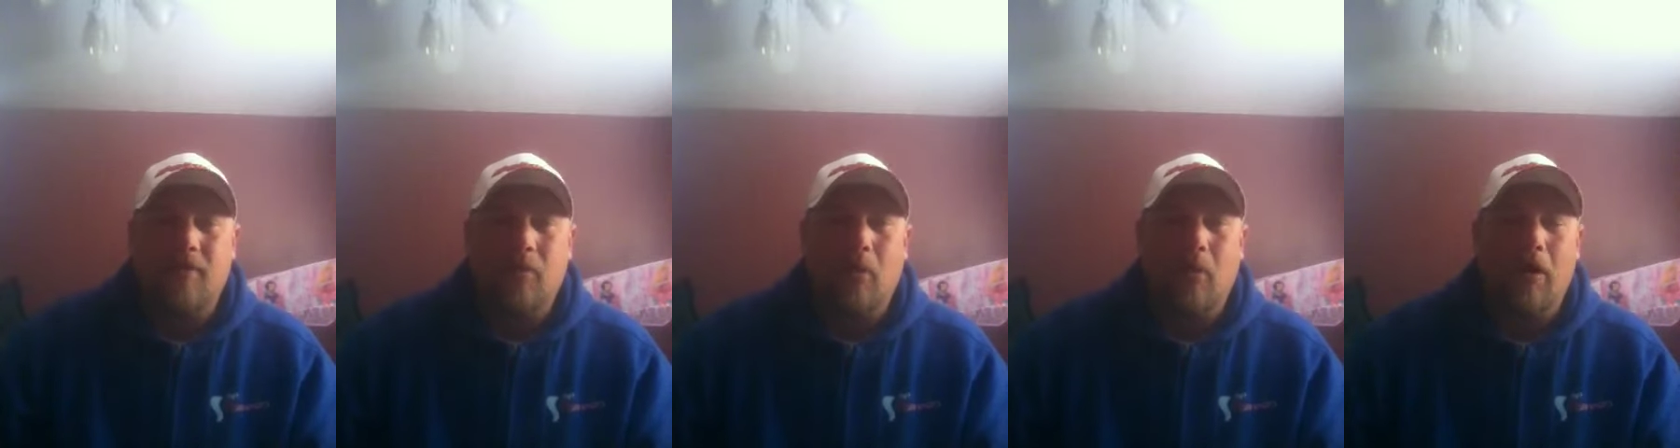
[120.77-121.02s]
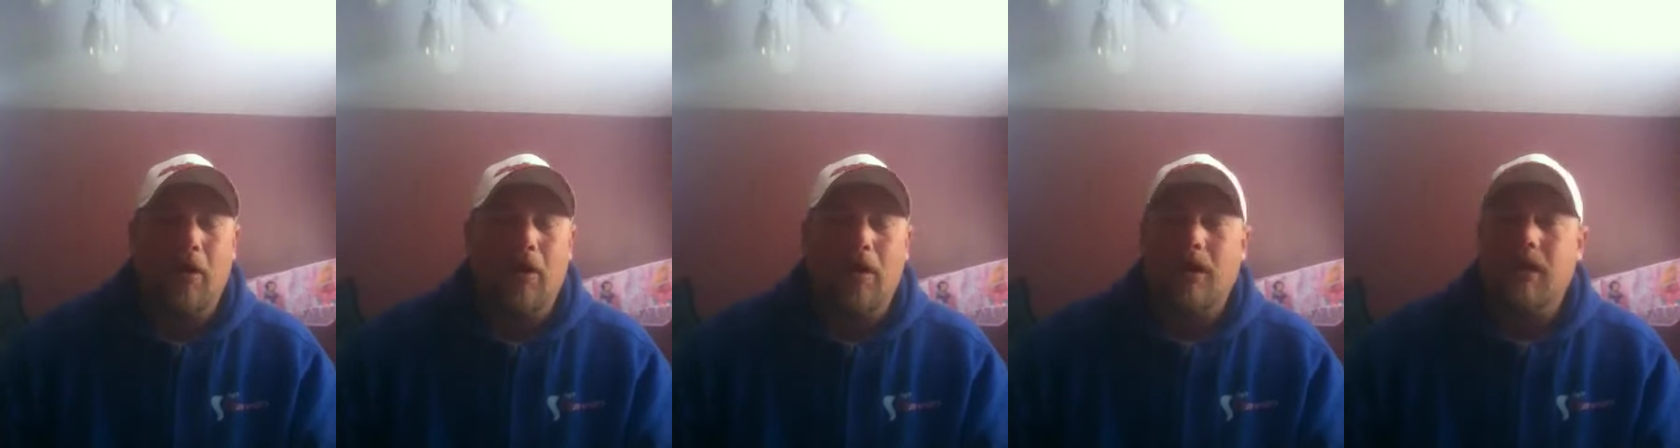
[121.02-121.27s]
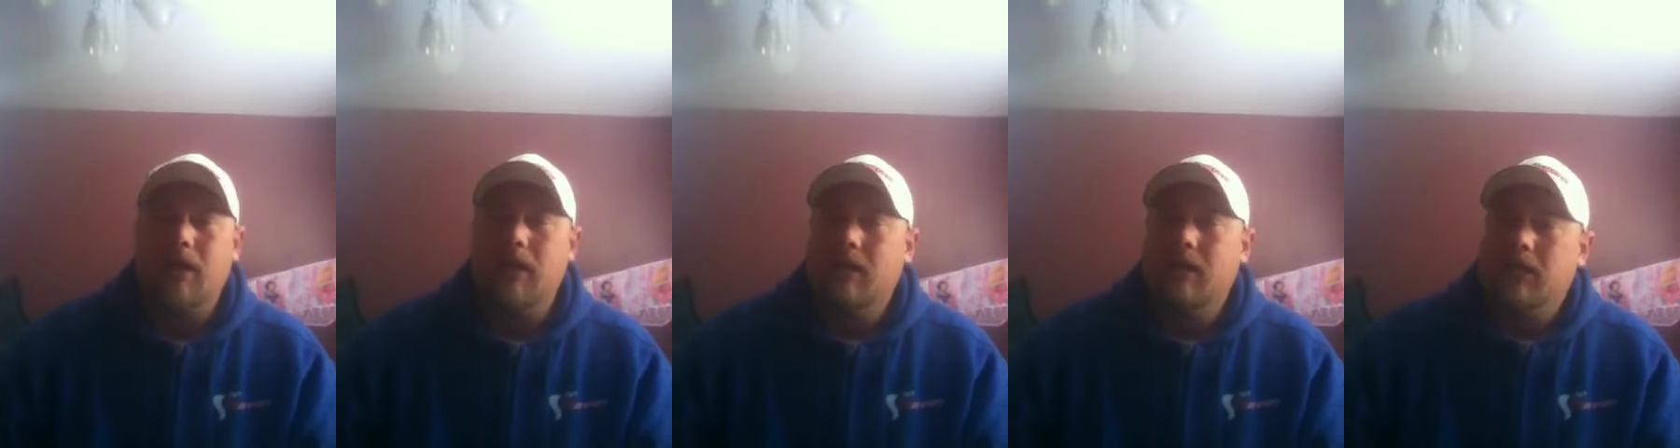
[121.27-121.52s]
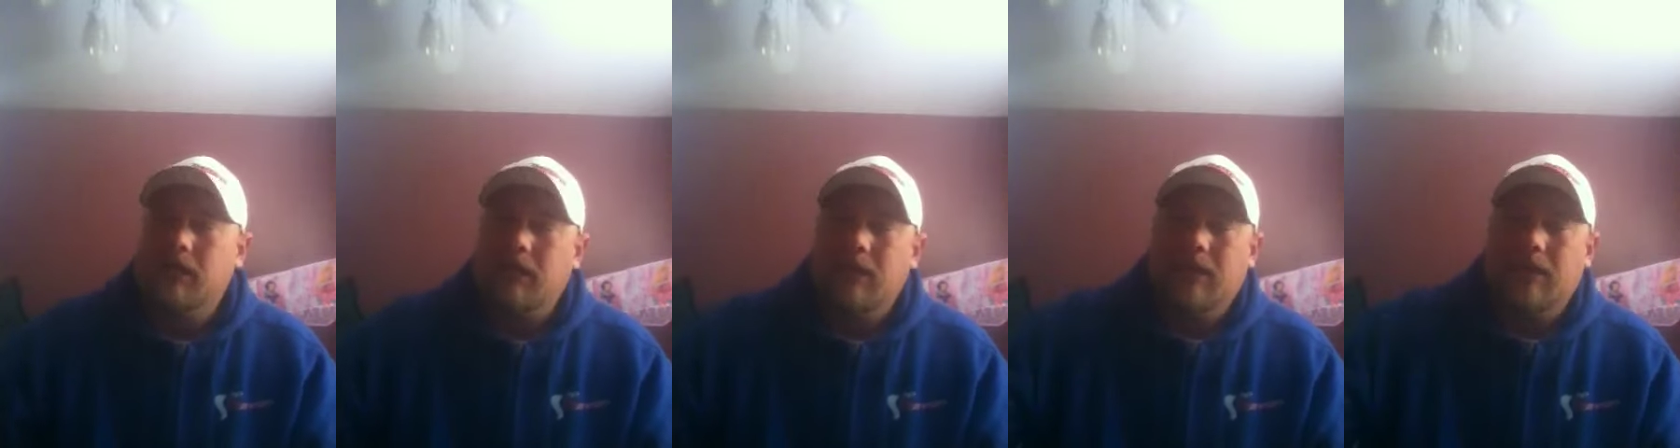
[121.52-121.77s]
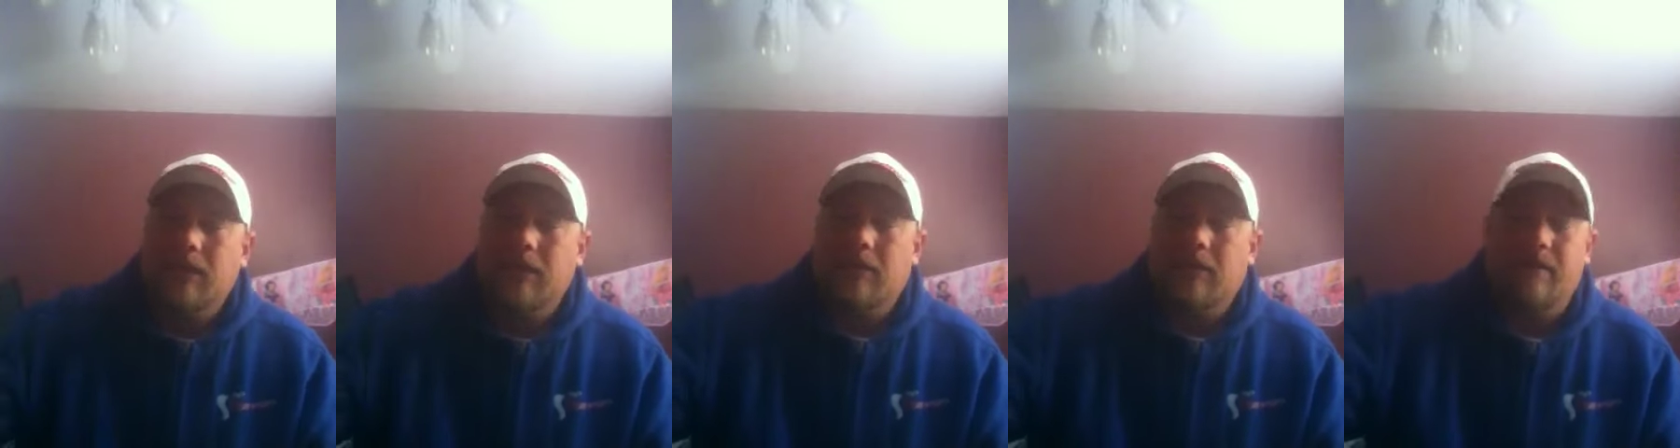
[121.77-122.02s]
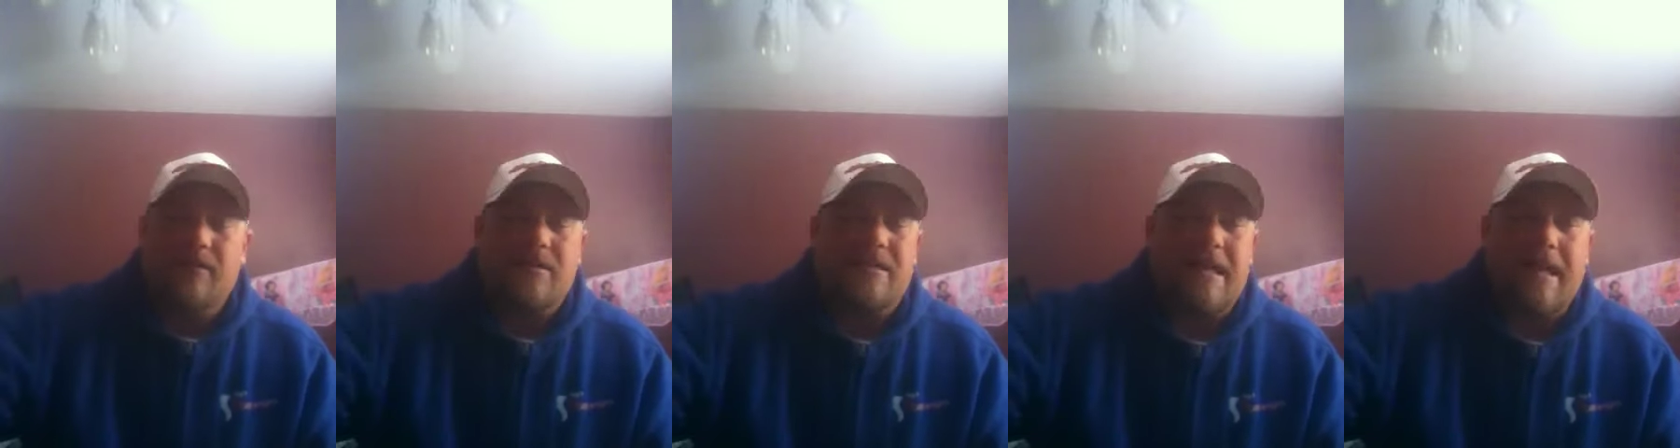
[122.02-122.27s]
to work.
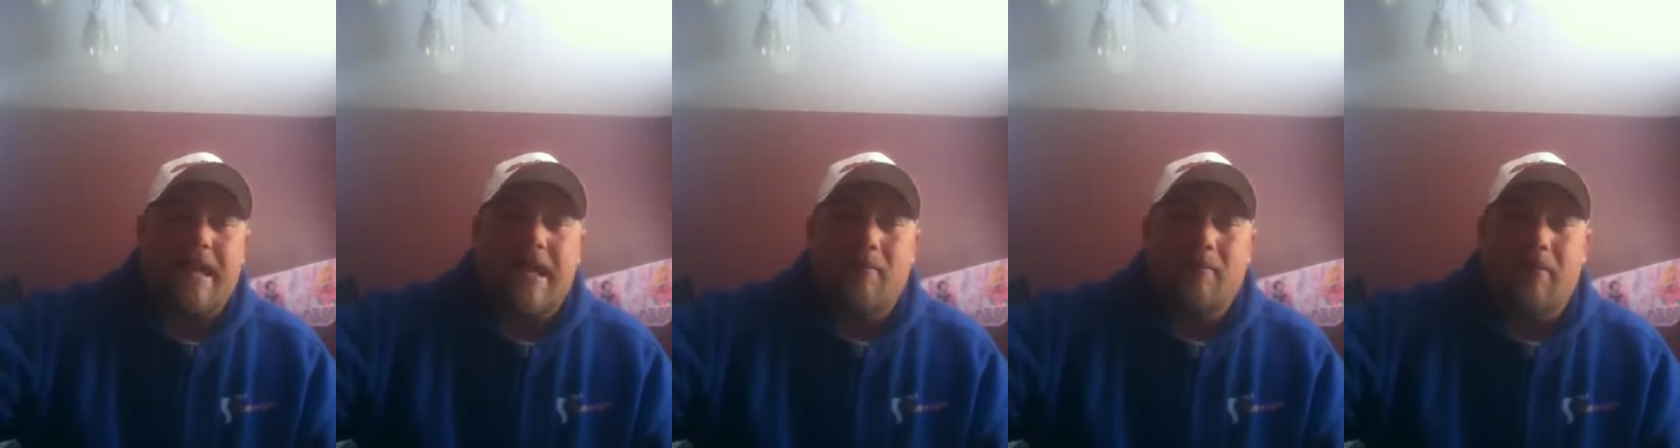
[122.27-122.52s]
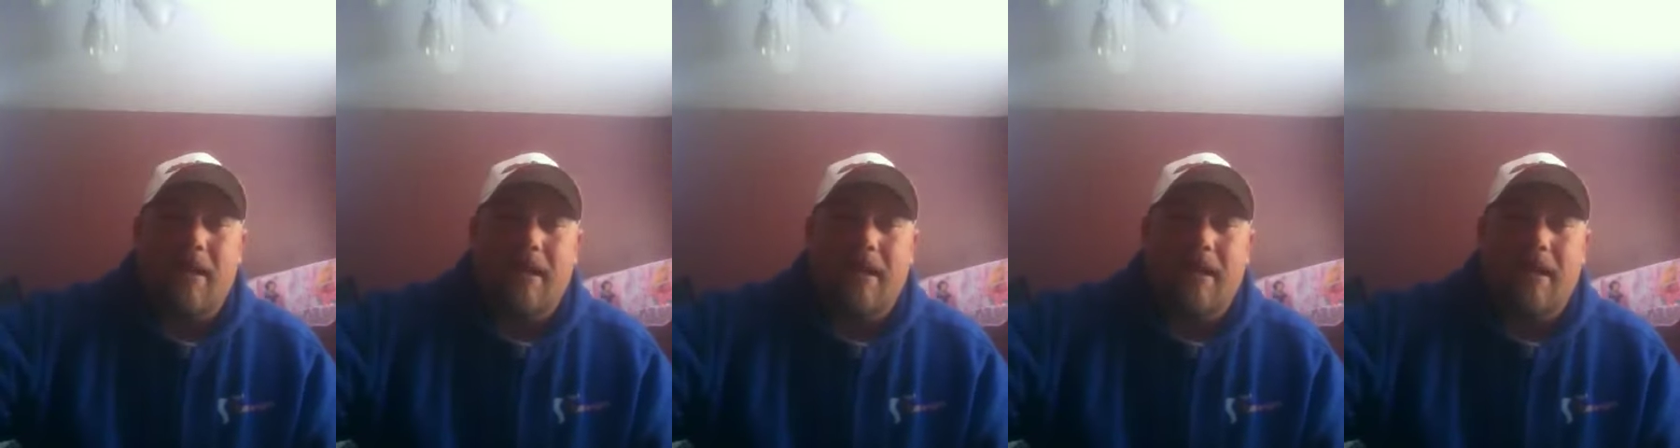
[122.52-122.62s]
The second